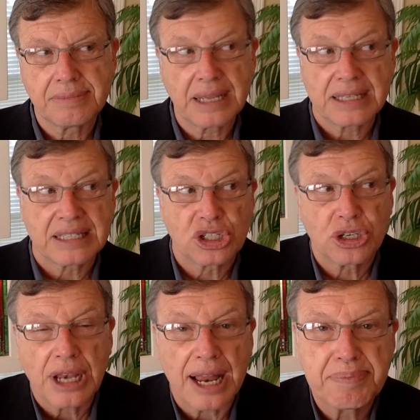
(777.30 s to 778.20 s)
It
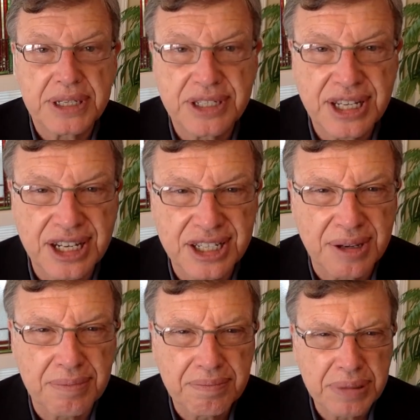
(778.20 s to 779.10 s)
should not be seen as
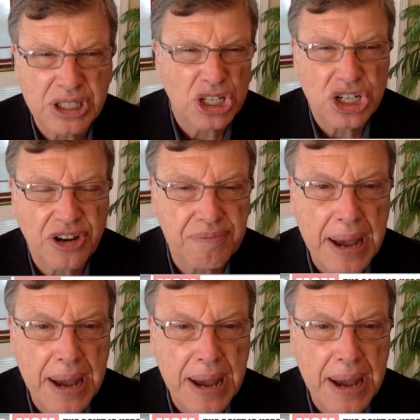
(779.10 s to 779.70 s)
a position of